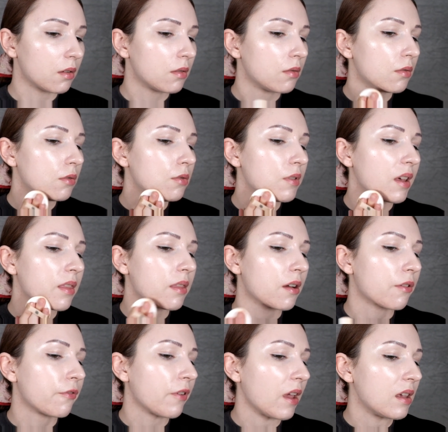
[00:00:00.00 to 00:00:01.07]
look at their
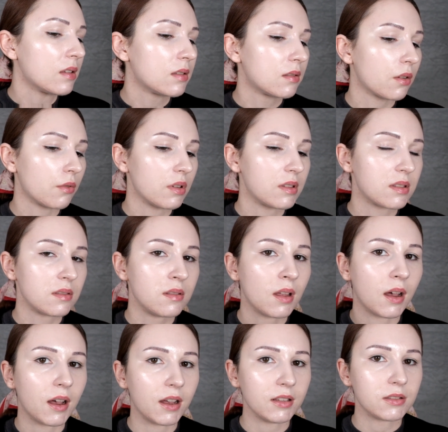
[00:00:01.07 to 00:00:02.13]
face, so it's
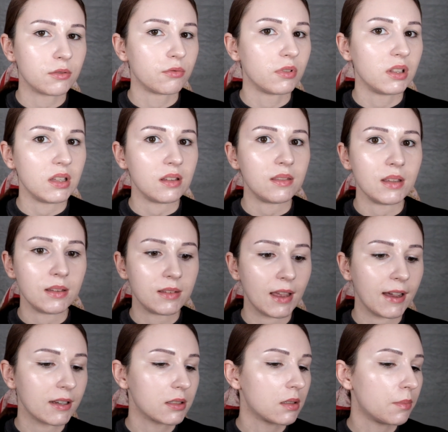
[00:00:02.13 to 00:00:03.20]
not really
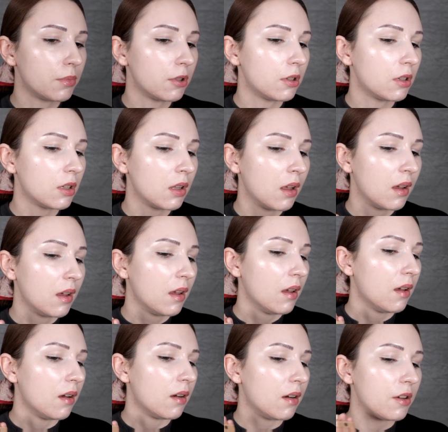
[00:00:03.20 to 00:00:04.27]
detectable.
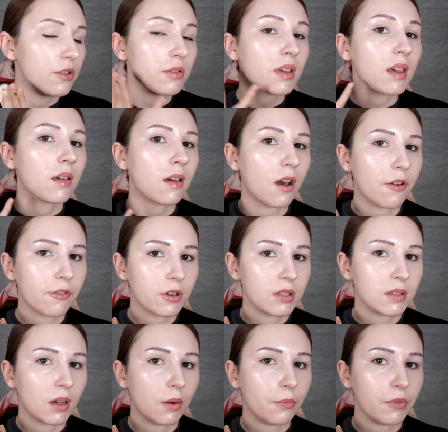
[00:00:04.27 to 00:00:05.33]
You can cover
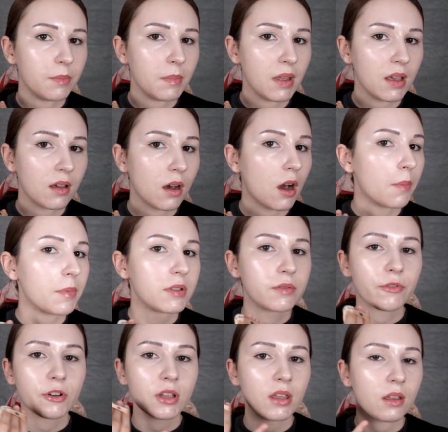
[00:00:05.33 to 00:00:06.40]
it up with makeup, it's
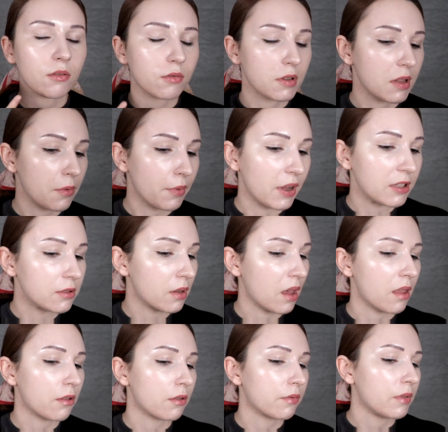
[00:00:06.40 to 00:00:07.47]
working really well
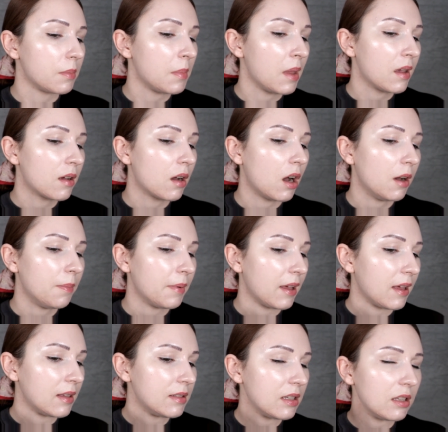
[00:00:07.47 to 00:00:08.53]
together with makeup,
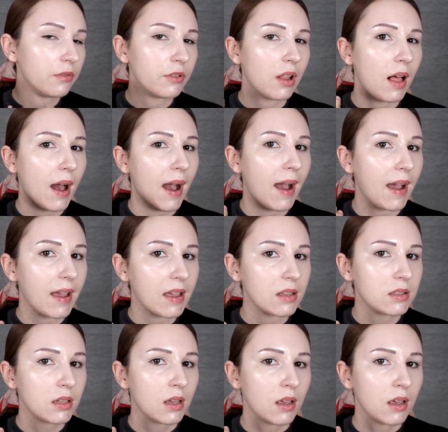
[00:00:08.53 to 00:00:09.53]
and it will hide